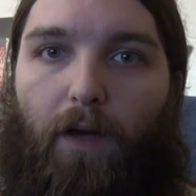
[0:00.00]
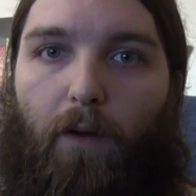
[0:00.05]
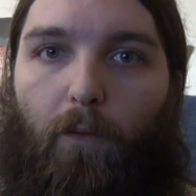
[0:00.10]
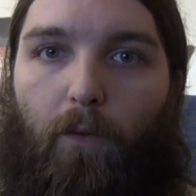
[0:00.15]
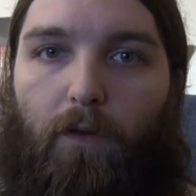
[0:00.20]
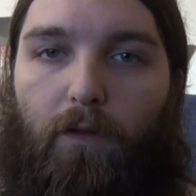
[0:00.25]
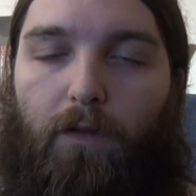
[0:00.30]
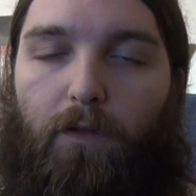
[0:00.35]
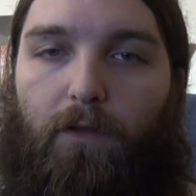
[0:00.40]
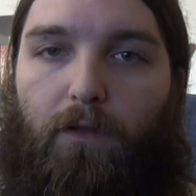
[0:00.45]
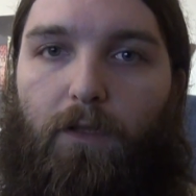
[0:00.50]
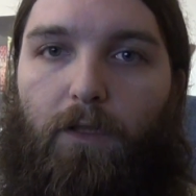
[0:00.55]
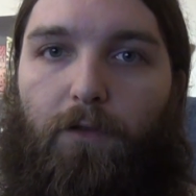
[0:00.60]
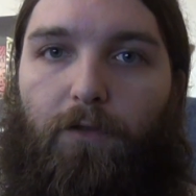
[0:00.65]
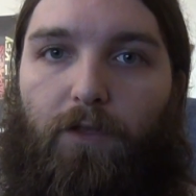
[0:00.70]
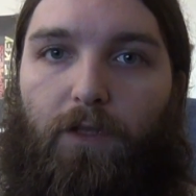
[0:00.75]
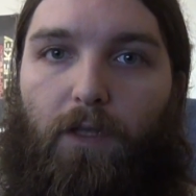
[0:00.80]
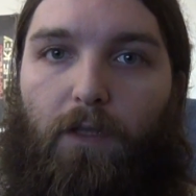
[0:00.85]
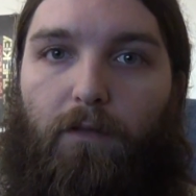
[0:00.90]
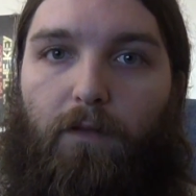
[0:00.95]
I want to see if
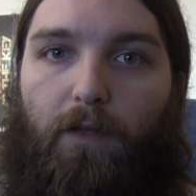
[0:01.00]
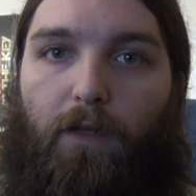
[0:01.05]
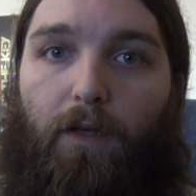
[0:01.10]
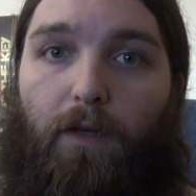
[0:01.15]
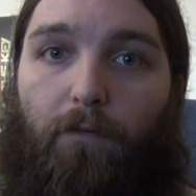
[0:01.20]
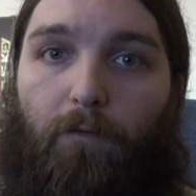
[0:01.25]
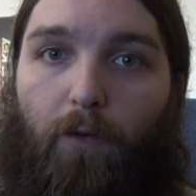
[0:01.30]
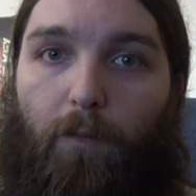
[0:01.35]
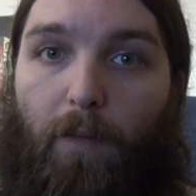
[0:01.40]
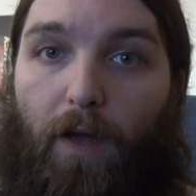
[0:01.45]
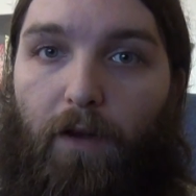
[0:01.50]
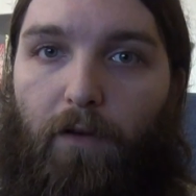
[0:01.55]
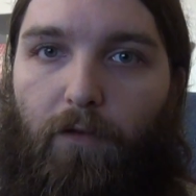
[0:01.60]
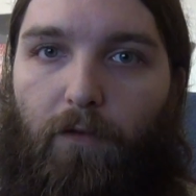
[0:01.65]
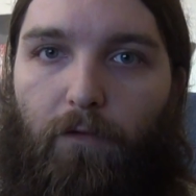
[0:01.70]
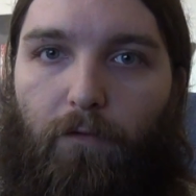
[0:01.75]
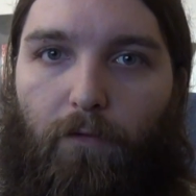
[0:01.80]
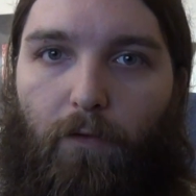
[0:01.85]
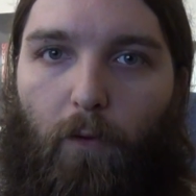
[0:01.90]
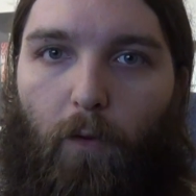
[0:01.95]
she has any
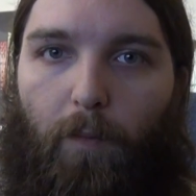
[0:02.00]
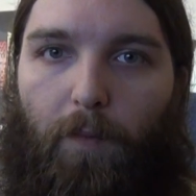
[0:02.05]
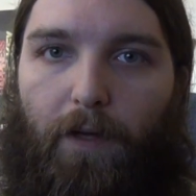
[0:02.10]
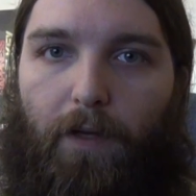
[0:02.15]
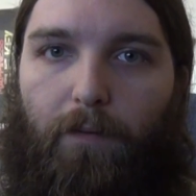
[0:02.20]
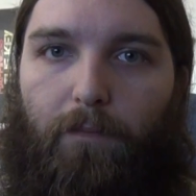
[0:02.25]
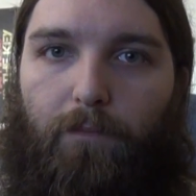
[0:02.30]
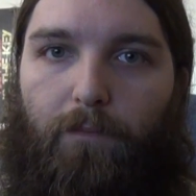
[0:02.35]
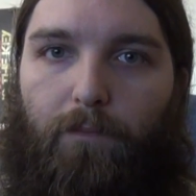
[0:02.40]
information for me.